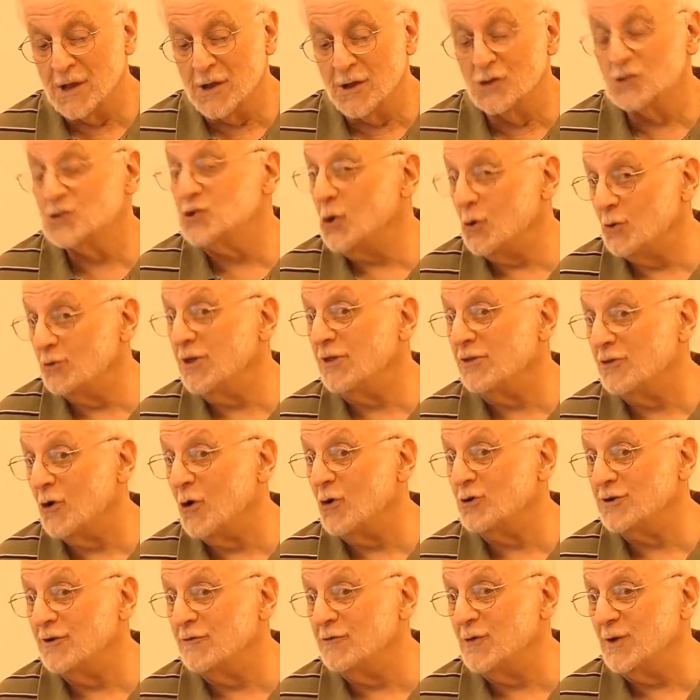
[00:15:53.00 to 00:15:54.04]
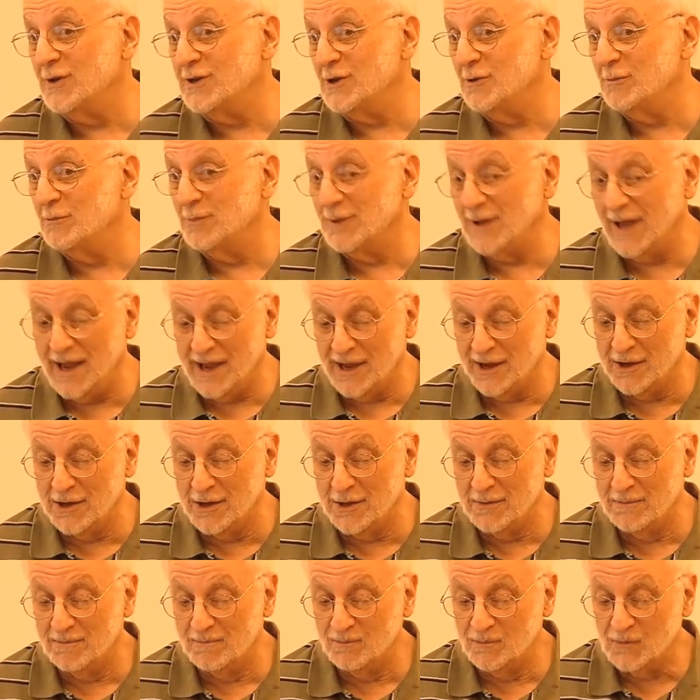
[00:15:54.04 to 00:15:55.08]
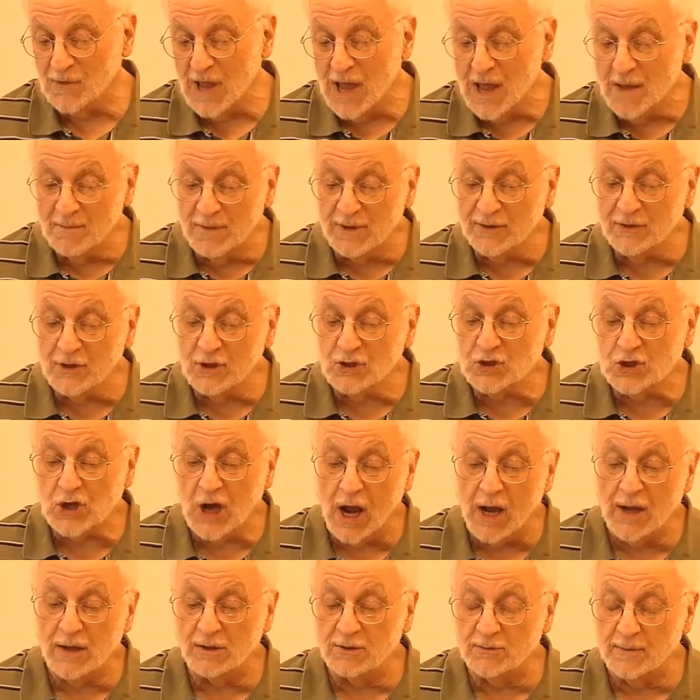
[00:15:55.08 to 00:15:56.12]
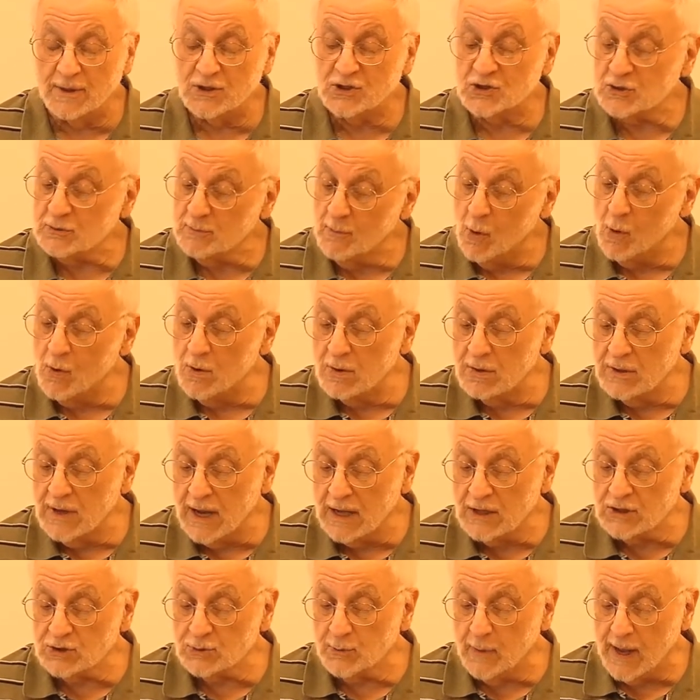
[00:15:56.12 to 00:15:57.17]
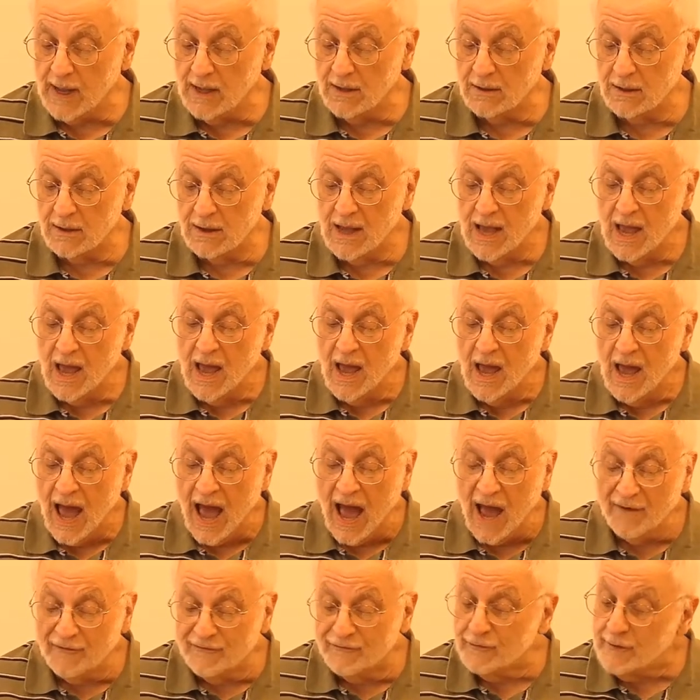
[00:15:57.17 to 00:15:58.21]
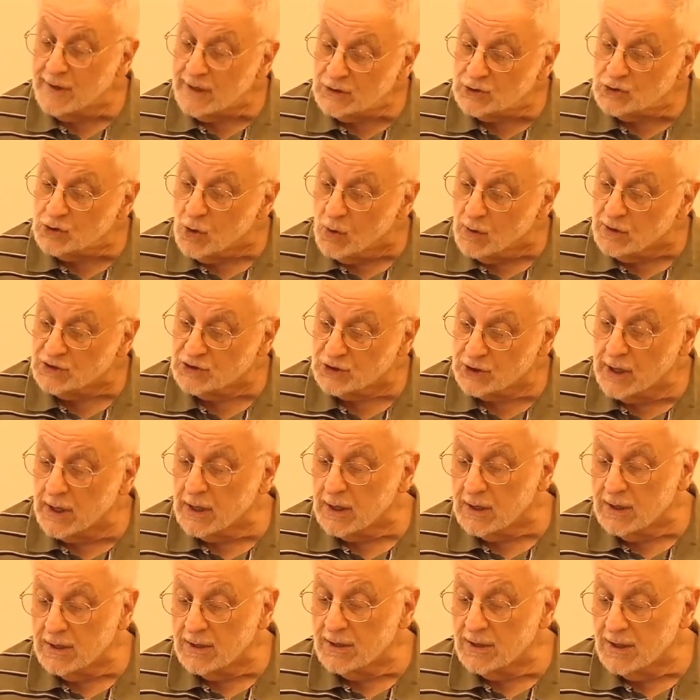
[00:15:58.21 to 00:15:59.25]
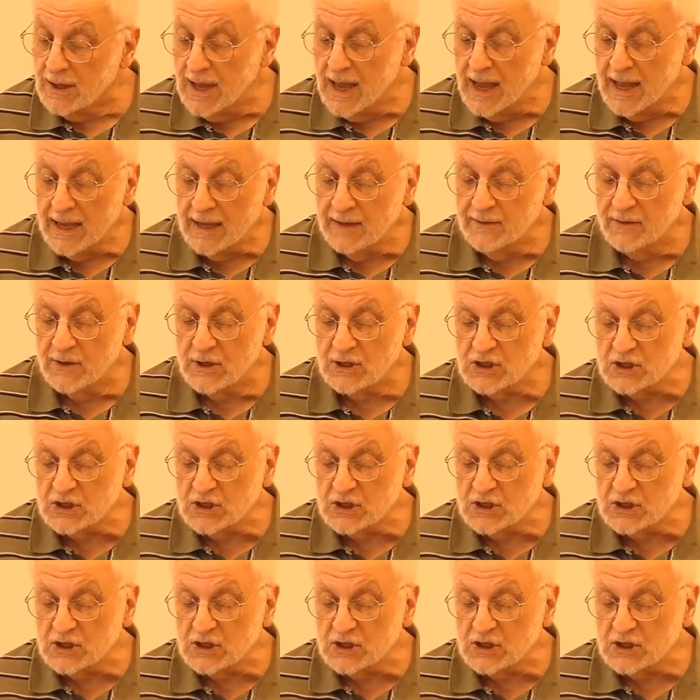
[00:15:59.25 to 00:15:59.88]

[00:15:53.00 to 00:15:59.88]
So the thought of William Blake. But the child must mourn as well, half rejoicing in the